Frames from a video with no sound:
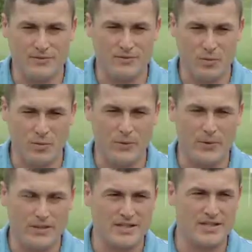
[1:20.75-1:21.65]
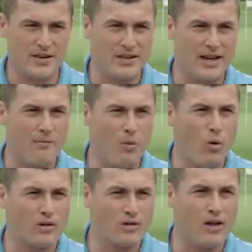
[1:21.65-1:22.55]
When we really started to get
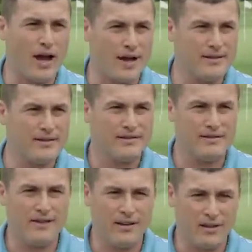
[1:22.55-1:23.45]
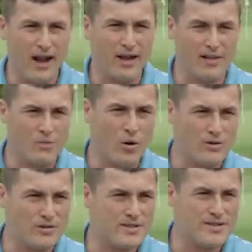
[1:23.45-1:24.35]
mortared a lot of the
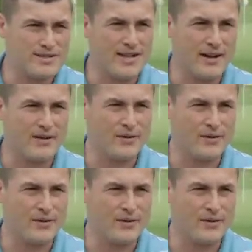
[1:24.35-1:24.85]
mortars centered